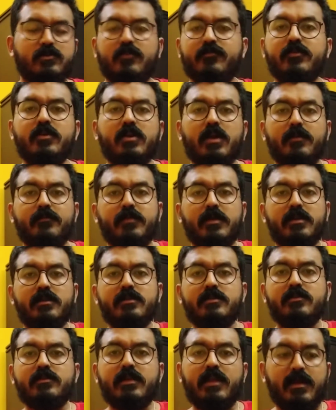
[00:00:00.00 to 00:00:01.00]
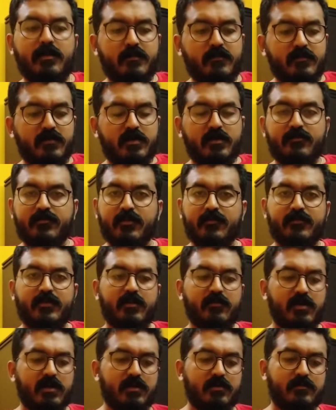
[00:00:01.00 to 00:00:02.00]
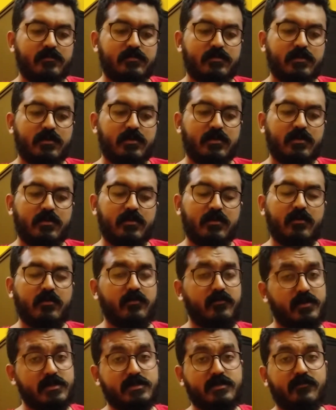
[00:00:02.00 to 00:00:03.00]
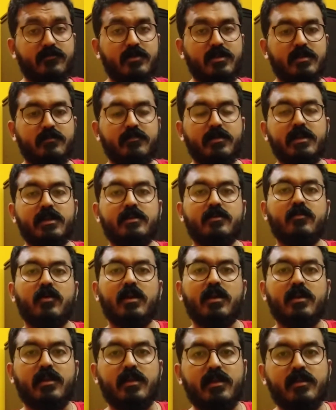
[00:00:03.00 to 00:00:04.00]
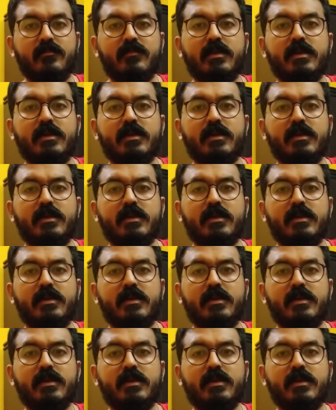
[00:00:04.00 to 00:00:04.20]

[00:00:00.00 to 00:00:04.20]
if you compare it to the M51, first of all, the build quality.